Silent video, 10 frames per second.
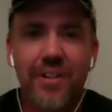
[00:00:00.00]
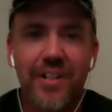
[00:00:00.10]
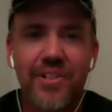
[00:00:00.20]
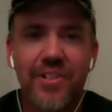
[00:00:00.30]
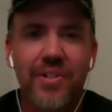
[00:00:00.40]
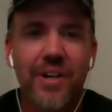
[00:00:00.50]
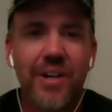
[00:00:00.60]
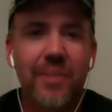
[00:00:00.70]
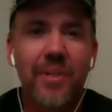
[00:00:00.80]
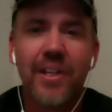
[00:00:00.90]
or
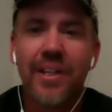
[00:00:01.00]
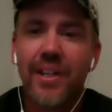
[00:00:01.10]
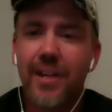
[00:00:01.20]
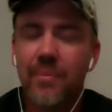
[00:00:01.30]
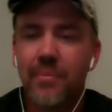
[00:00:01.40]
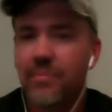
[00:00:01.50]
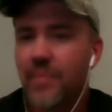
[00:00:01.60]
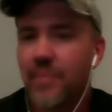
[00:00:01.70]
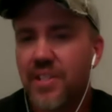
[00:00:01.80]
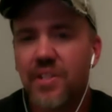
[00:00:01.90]
Instagram. I'm
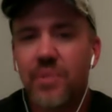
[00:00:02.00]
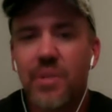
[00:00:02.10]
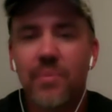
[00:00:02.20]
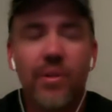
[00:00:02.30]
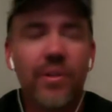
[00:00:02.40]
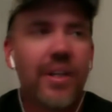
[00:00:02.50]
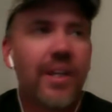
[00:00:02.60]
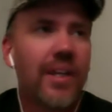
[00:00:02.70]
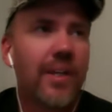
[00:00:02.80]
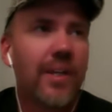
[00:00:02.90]
messaging people.
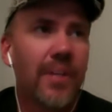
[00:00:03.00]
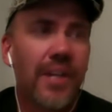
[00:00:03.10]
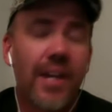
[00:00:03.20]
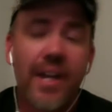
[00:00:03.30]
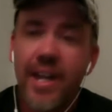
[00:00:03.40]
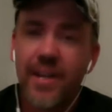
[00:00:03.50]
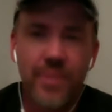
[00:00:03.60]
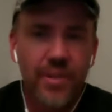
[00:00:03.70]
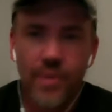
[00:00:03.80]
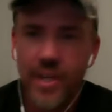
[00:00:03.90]
But yeah, I had a
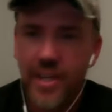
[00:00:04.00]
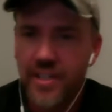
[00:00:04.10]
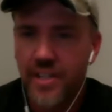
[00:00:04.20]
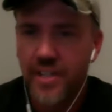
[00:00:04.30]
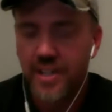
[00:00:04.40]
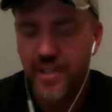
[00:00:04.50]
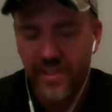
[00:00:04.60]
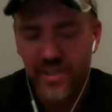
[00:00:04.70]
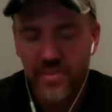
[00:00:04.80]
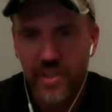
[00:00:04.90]
big win, and
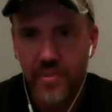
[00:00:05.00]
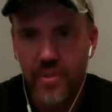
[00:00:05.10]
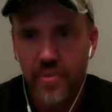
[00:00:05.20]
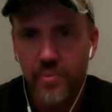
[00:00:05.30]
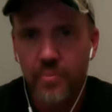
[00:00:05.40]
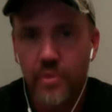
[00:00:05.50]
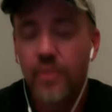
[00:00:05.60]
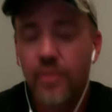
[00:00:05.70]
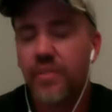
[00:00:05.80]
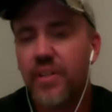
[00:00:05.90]
this week
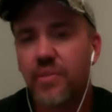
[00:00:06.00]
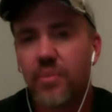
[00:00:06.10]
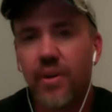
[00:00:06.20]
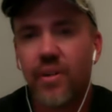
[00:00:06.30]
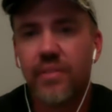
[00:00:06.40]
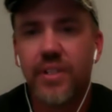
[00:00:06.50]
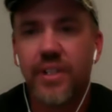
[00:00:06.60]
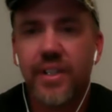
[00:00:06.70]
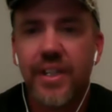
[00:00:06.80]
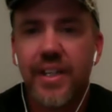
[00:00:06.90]
both of us were part
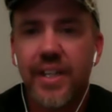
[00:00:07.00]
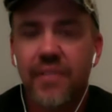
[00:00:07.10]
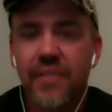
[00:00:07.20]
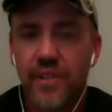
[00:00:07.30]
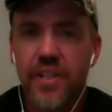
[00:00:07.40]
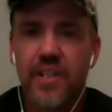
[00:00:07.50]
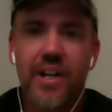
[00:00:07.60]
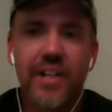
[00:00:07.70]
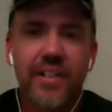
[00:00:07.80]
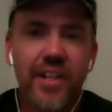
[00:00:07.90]
of an affiliate
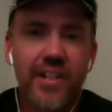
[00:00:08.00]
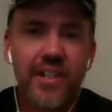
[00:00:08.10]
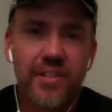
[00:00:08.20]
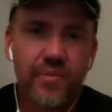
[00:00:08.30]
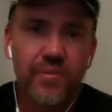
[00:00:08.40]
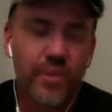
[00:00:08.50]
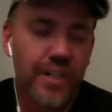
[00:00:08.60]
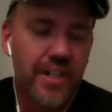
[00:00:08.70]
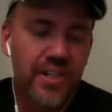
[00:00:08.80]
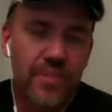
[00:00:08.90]
contest for
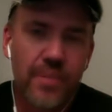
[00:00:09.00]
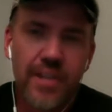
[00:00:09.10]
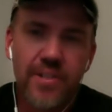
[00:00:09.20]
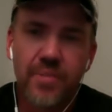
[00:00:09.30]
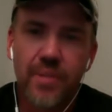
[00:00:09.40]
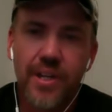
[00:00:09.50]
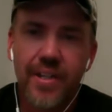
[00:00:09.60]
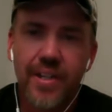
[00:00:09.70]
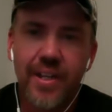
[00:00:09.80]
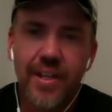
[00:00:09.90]
Ignition
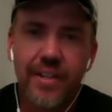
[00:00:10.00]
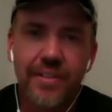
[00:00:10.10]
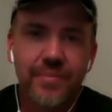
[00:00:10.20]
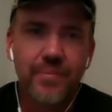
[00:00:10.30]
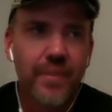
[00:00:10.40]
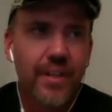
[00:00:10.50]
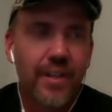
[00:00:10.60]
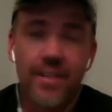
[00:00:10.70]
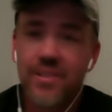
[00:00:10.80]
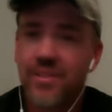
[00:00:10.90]
Mastermind, and
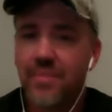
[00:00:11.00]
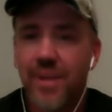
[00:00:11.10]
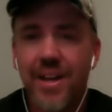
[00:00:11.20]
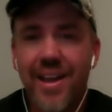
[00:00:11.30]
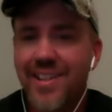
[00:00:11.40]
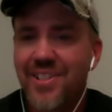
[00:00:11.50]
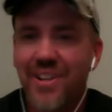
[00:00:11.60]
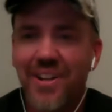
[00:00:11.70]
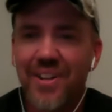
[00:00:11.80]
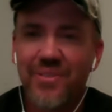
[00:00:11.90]
hustling my ass
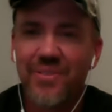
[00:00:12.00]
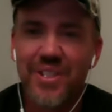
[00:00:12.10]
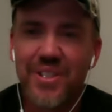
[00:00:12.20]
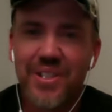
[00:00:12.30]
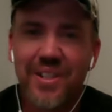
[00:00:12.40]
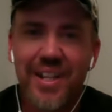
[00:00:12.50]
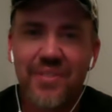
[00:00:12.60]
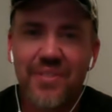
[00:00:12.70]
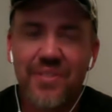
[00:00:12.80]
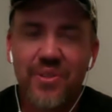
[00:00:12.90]
off these
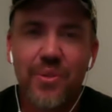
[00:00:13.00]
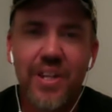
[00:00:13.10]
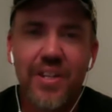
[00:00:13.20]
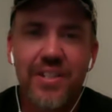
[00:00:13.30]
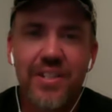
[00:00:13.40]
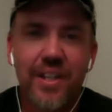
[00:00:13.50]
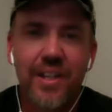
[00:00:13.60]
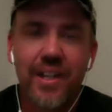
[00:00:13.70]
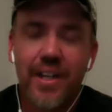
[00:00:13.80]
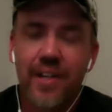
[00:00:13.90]
last few weeks.
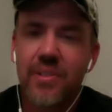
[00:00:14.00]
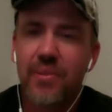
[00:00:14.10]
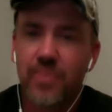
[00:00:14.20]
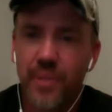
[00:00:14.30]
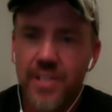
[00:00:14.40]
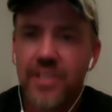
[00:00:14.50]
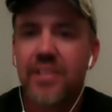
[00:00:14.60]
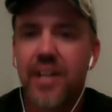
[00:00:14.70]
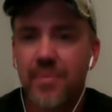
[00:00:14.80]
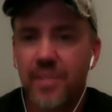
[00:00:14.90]
I was able to place in the
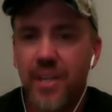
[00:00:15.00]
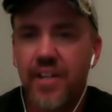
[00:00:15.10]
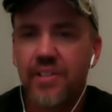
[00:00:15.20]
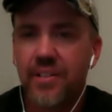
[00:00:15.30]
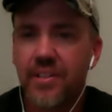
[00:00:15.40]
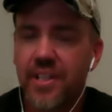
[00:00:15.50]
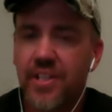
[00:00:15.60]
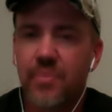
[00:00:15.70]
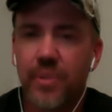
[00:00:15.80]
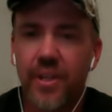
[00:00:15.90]
top 10. I took
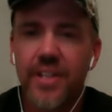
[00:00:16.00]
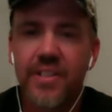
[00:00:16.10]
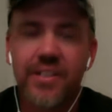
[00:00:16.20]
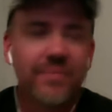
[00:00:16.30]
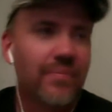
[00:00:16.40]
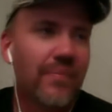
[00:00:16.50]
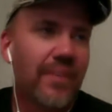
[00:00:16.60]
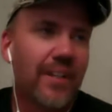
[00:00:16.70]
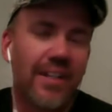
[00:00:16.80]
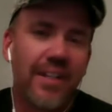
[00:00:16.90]
sixth place.
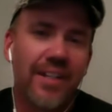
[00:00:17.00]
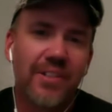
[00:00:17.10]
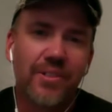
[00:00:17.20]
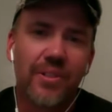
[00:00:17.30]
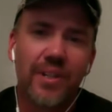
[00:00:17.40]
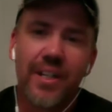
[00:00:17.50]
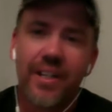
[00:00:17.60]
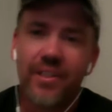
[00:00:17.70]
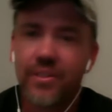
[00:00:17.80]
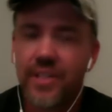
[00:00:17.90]
So I got a
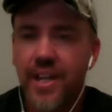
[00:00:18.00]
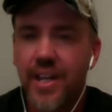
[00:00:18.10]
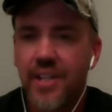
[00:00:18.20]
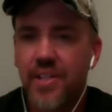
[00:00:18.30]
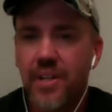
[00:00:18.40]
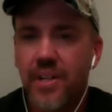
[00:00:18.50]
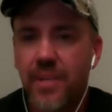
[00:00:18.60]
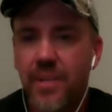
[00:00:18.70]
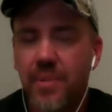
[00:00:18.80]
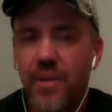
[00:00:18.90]
little cash money
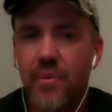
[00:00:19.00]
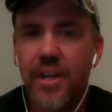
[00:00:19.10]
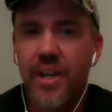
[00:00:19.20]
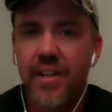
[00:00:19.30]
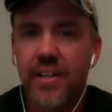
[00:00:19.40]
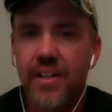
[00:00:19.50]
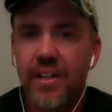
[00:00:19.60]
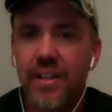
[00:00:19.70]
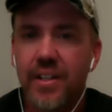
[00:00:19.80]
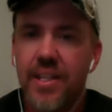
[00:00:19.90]
coming my way and a
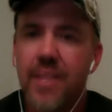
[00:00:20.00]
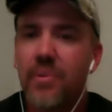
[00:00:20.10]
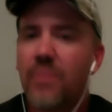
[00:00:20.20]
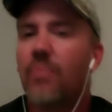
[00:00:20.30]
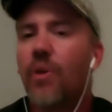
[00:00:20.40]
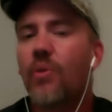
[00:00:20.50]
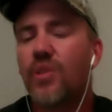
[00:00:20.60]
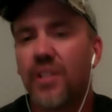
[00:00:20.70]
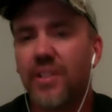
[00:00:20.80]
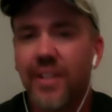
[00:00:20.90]
Leap
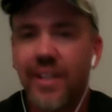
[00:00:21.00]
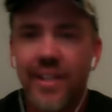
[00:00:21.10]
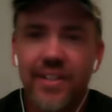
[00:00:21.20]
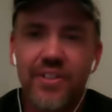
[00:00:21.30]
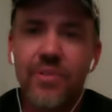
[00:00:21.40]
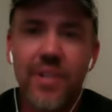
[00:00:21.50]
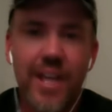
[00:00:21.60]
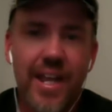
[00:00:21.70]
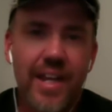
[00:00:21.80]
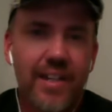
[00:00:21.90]
Motion
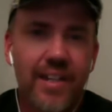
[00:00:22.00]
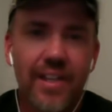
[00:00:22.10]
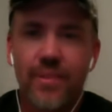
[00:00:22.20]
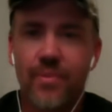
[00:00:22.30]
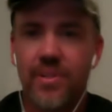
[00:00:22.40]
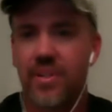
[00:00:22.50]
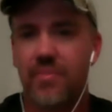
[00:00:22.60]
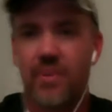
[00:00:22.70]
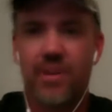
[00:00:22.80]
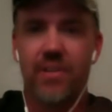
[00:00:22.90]
doodad, which
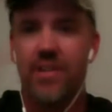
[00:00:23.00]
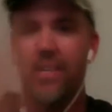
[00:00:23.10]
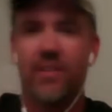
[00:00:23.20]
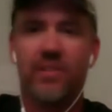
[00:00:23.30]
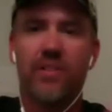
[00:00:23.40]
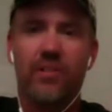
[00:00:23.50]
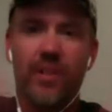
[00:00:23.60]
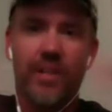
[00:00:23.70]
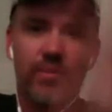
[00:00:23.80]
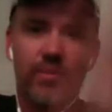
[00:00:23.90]
apparently allows you to
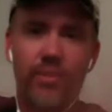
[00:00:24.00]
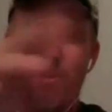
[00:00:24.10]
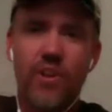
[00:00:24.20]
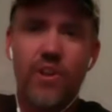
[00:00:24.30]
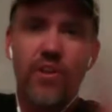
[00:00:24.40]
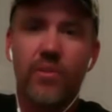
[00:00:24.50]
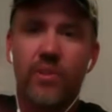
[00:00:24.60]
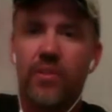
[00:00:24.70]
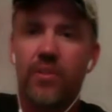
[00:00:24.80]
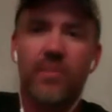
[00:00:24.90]
go like woo
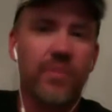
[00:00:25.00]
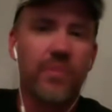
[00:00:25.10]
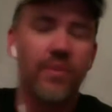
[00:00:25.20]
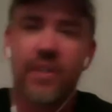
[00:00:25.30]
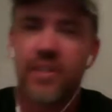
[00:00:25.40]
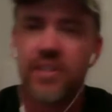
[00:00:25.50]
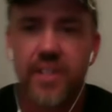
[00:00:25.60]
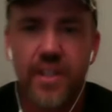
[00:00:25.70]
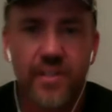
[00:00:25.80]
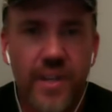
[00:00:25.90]
with your computer and
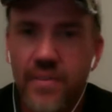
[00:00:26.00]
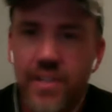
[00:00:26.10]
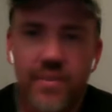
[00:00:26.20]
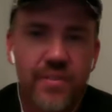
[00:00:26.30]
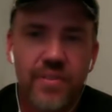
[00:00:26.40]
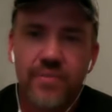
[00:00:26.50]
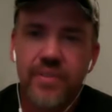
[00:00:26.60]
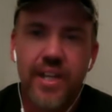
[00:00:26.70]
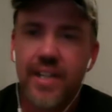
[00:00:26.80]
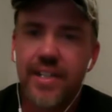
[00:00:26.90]
stuff. I
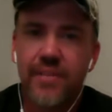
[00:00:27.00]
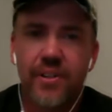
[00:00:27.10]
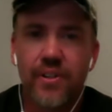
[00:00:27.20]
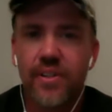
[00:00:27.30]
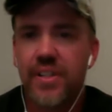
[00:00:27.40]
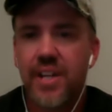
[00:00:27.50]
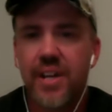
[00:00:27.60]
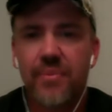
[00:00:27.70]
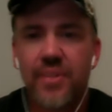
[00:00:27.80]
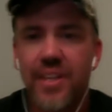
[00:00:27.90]
hadn't even heard of the
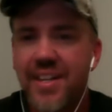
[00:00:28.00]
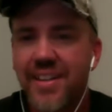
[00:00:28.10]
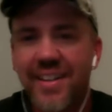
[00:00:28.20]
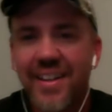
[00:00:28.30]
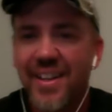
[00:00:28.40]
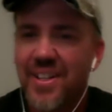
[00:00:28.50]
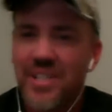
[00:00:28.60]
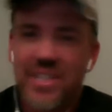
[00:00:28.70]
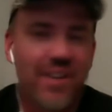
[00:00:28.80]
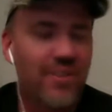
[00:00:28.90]
damn thing.
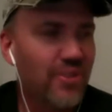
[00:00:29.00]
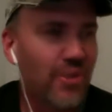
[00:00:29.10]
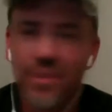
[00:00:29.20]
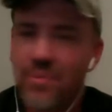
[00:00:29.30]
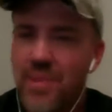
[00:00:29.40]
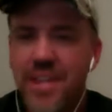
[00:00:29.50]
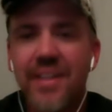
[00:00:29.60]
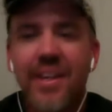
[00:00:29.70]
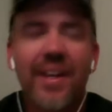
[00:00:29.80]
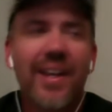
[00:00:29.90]
Sounds cool to
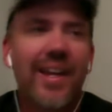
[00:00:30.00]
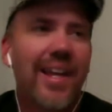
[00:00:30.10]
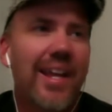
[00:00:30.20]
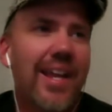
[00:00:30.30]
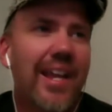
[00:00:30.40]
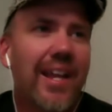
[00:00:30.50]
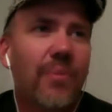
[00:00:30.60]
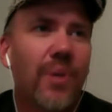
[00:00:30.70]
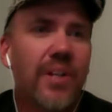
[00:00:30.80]
me. And